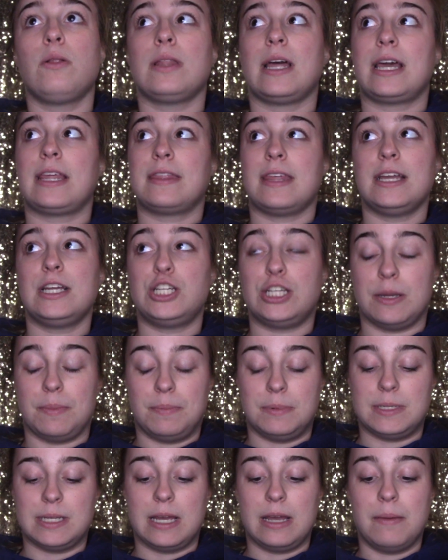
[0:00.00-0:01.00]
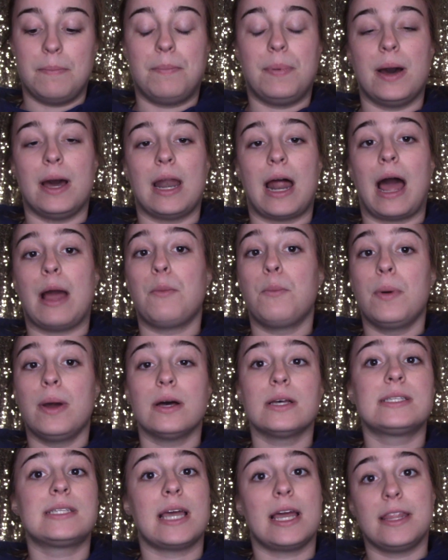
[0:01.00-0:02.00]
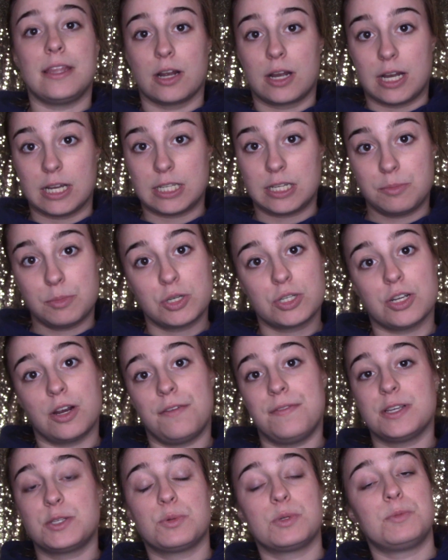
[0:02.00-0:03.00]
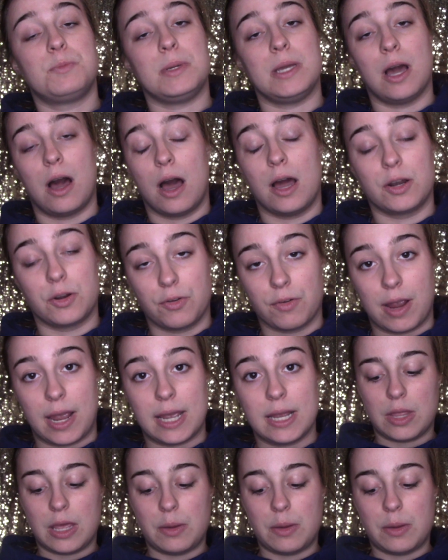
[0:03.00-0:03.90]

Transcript: like, they shipped it, but I will say their customer service was beyond great.